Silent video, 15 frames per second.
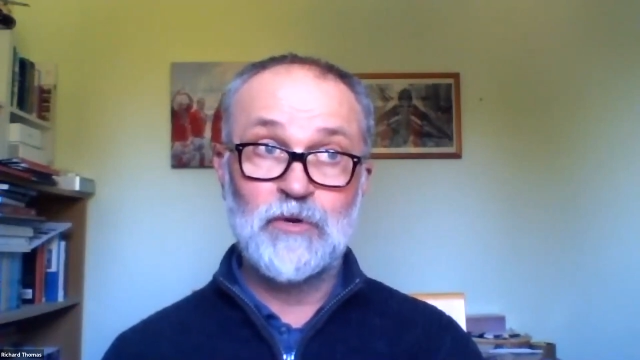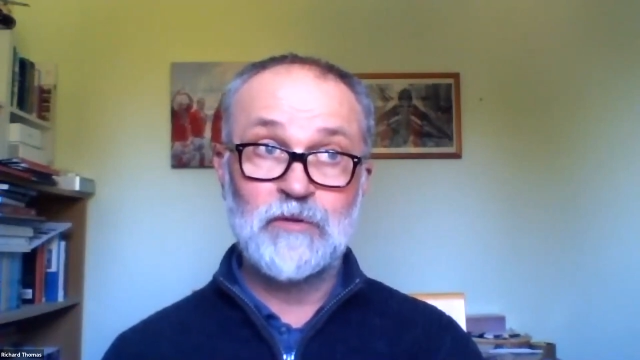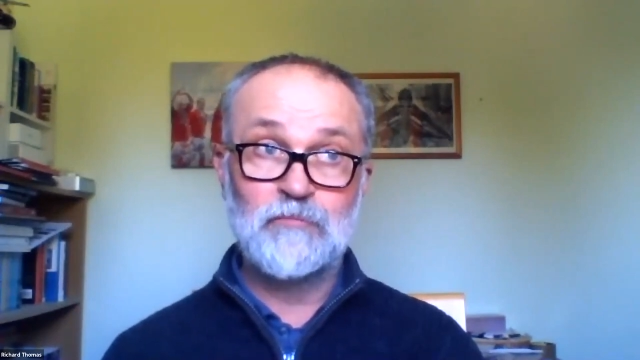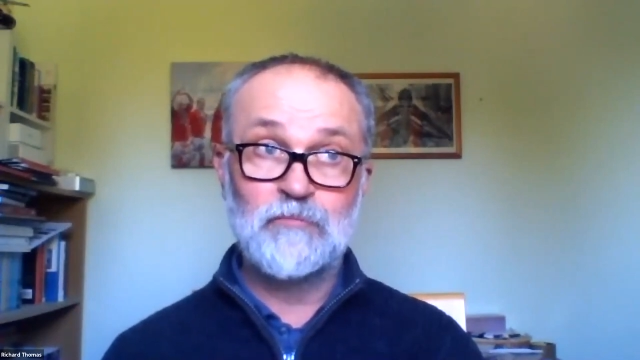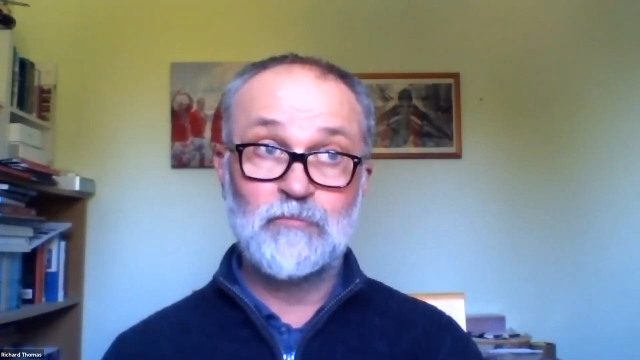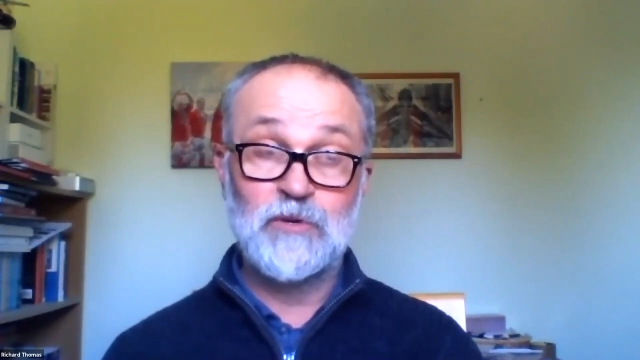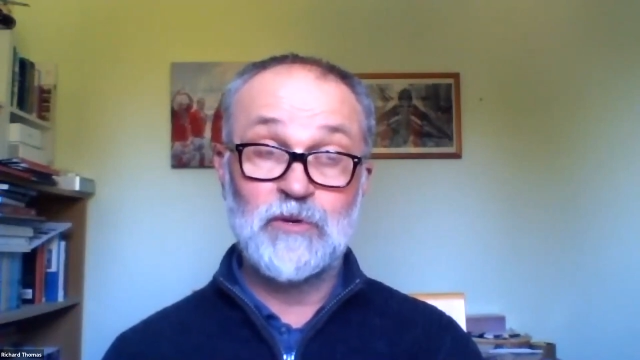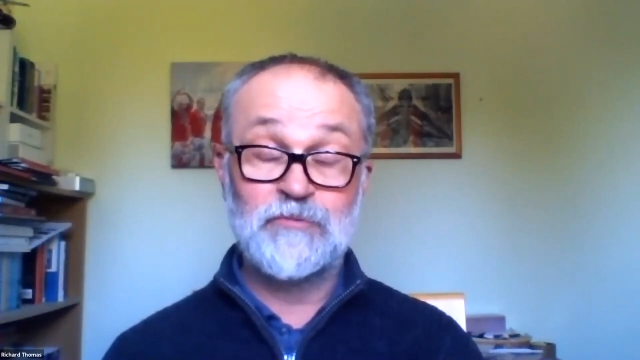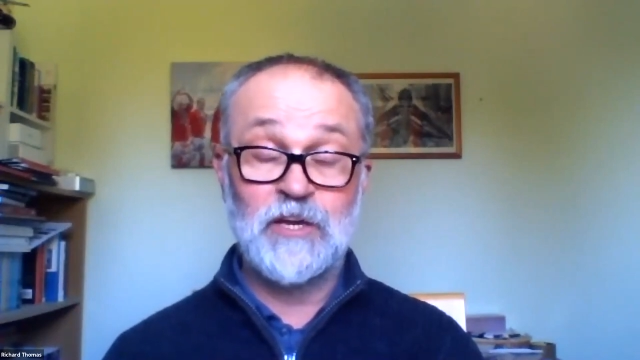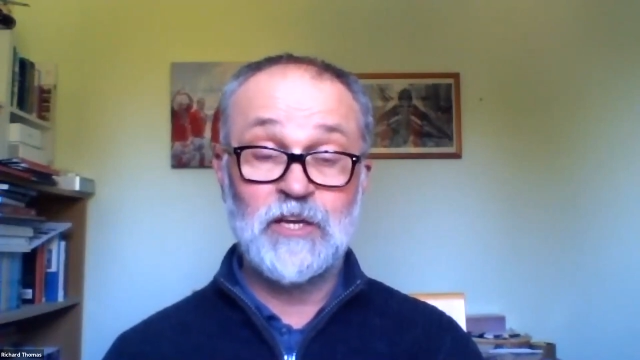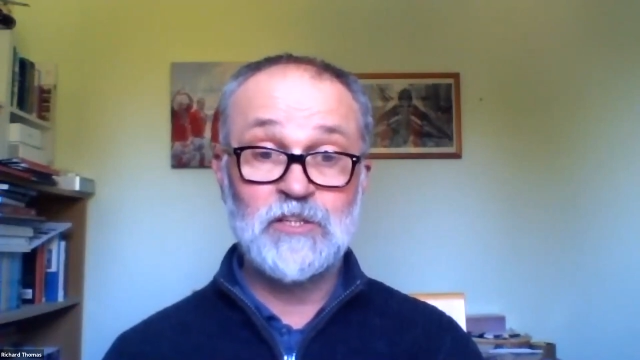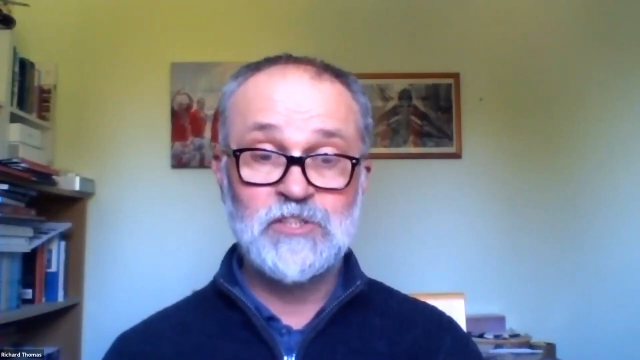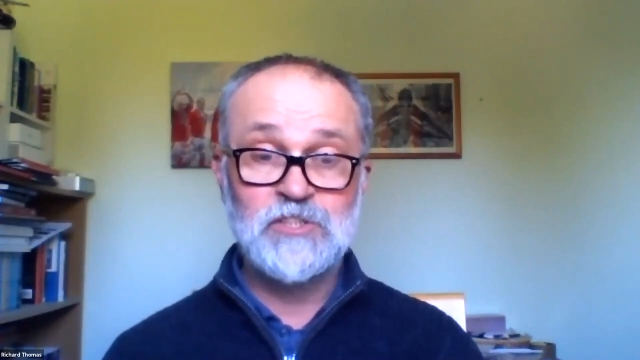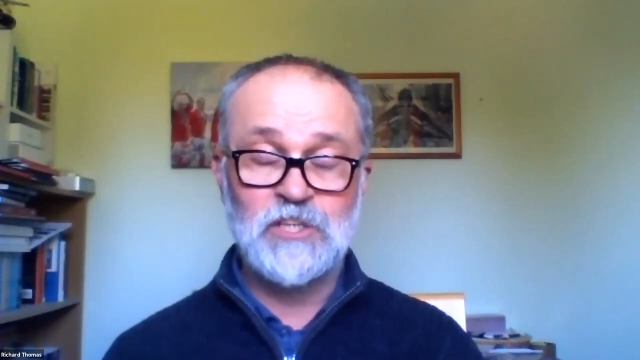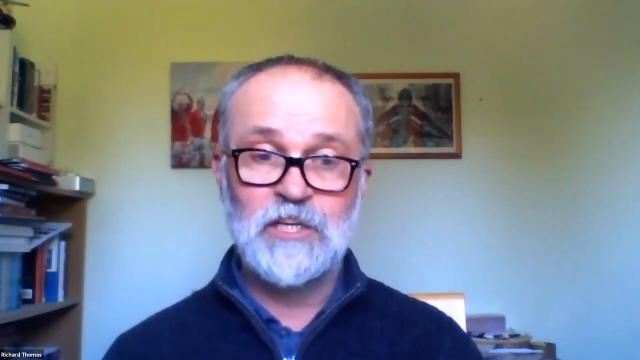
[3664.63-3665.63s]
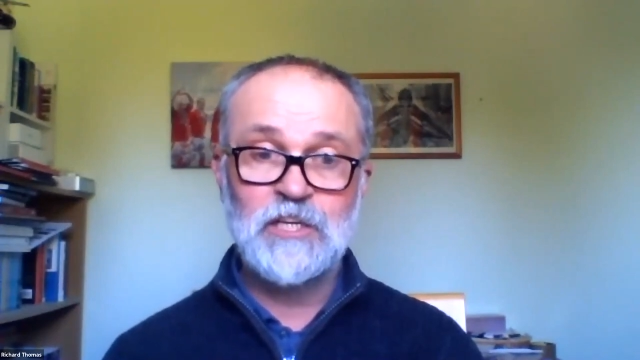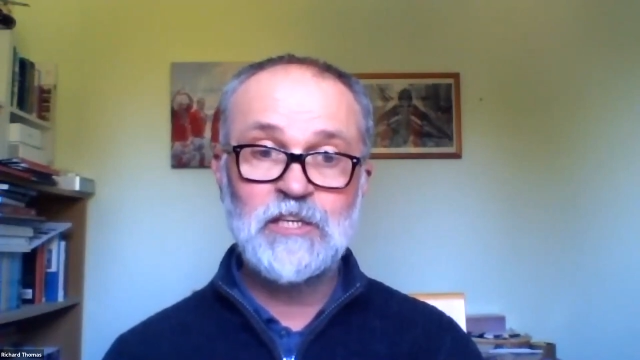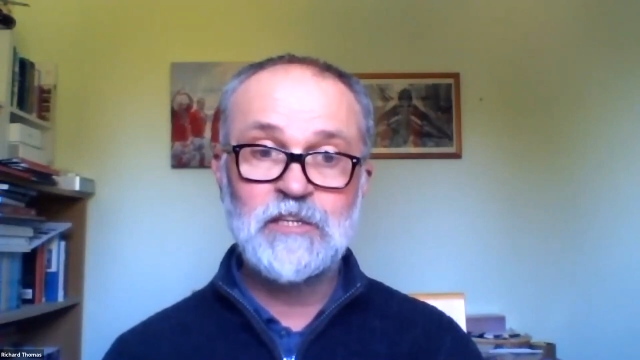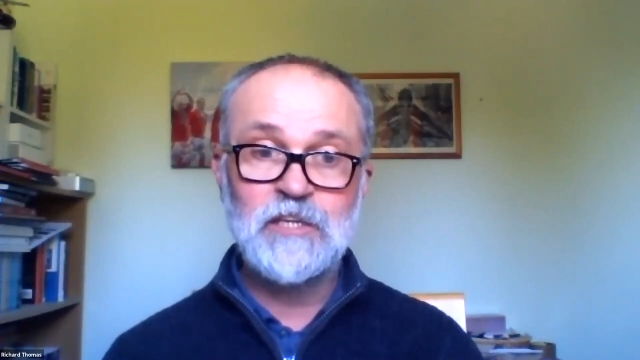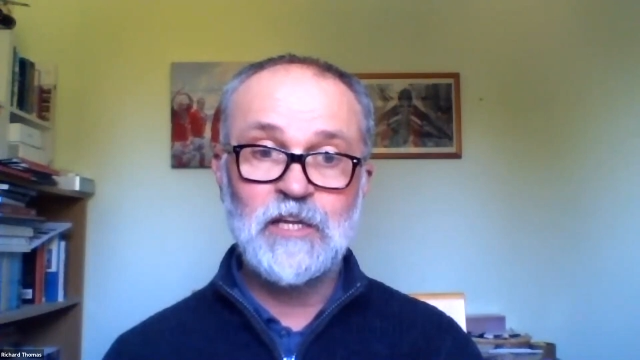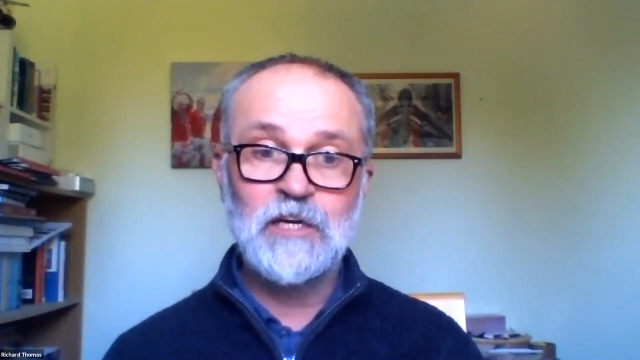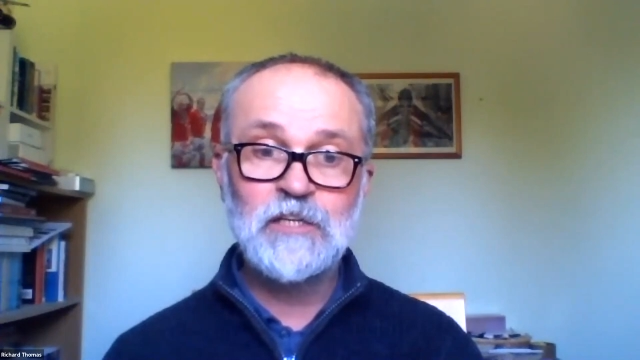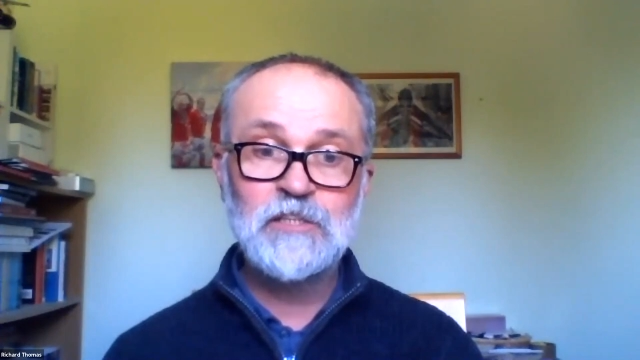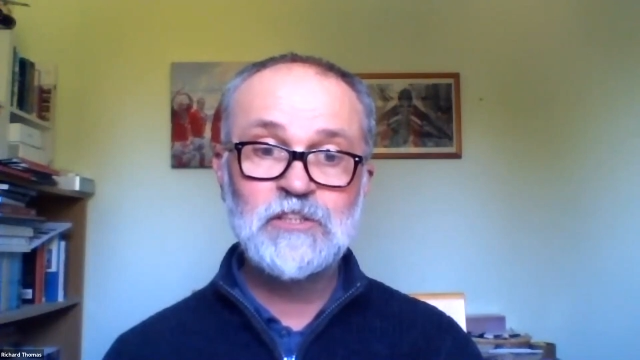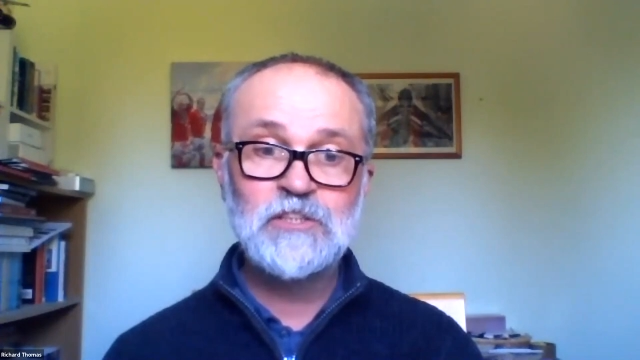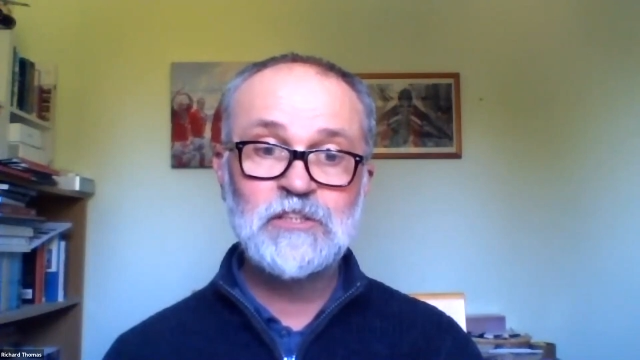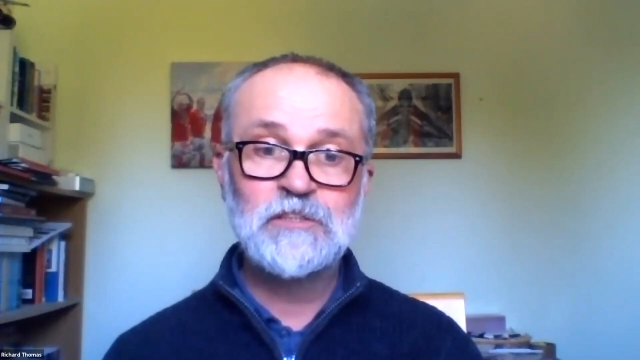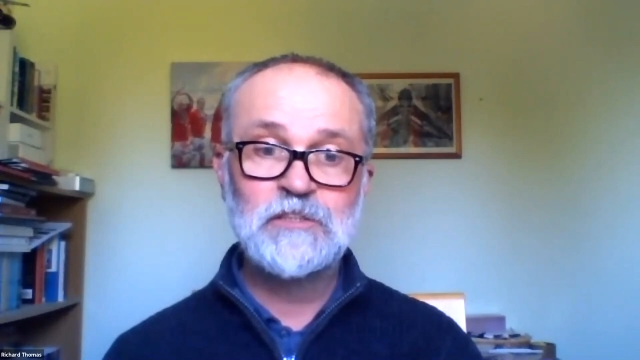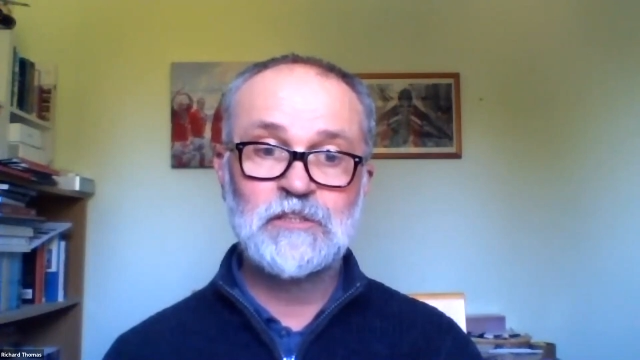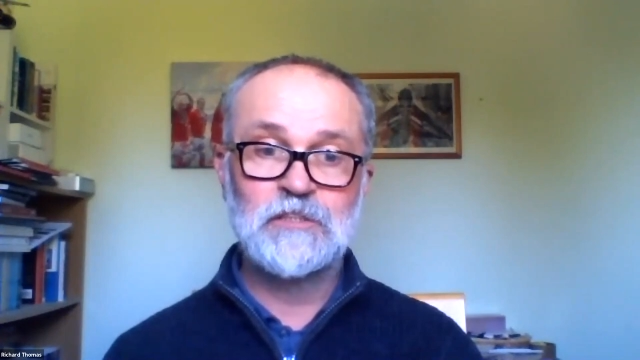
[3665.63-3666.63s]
we fail to heed that,